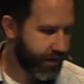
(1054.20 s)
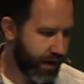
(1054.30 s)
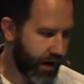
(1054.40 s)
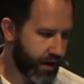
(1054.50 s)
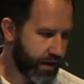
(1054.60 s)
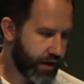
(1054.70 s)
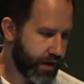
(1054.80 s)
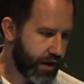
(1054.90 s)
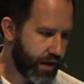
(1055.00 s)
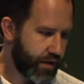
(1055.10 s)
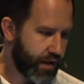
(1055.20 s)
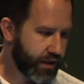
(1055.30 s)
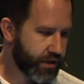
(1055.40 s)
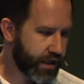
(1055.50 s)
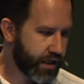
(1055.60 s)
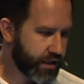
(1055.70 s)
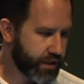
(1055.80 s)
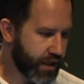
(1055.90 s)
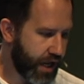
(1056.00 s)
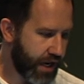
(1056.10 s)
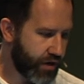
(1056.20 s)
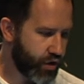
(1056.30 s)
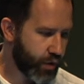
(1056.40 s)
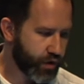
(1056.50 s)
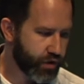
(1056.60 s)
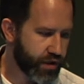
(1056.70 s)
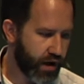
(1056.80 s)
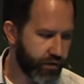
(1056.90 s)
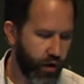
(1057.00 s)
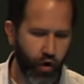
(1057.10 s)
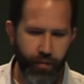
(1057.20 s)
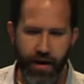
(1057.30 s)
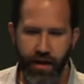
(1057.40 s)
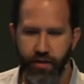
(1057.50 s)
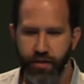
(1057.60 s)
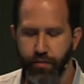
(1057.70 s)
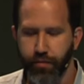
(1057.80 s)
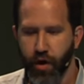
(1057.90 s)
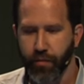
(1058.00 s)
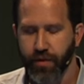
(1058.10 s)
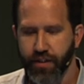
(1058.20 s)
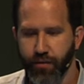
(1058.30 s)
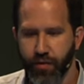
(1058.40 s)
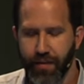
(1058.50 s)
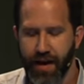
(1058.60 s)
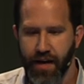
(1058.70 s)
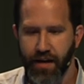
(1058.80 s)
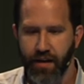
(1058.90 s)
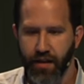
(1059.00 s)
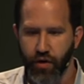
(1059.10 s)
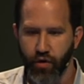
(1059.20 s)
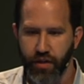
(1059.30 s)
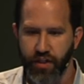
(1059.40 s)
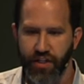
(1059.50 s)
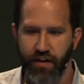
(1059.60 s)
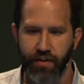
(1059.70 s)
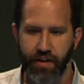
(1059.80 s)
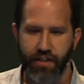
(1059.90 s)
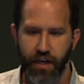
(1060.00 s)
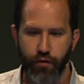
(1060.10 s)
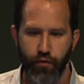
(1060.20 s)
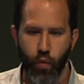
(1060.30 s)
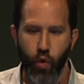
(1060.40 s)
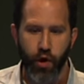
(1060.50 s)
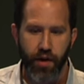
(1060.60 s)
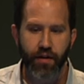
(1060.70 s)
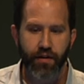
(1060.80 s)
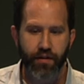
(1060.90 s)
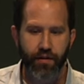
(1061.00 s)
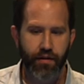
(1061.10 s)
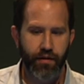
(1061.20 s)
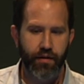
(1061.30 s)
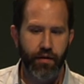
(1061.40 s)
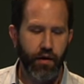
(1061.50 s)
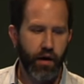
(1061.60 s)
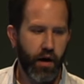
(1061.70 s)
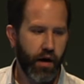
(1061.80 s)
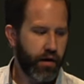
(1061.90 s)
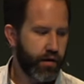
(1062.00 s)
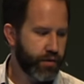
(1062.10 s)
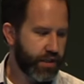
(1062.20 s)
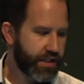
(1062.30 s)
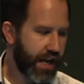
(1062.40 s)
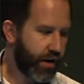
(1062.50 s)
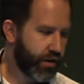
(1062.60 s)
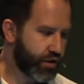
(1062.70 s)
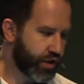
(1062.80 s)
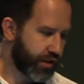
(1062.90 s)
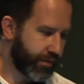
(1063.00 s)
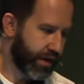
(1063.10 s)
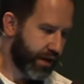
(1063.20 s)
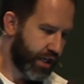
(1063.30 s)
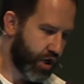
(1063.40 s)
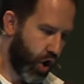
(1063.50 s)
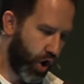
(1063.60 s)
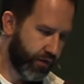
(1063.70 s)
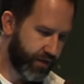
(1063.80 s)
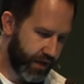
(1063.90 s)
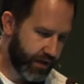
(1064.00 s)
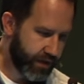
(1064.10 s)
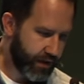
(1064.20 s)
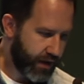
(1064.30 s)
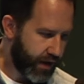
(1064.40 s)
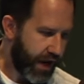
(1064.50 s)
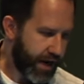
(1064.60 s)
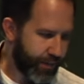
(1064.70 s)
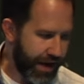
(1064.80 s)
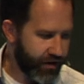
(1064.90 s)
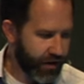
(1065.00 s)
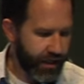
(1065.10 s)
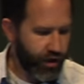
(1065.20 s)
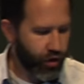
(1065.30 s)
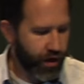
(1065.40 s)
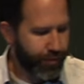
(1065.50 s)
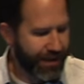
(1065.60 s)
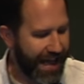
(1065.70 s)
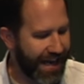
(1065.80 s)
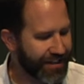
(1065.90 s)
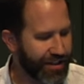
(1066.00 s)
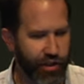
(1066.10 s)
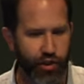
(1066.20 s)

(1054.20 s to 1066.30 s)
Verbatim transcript: Okay? This is a do-it-yourself homemade insulin pump that someone made in the early 70s out of wood. It was an Italian gentleman, and he carved it. And basically, he took a plastic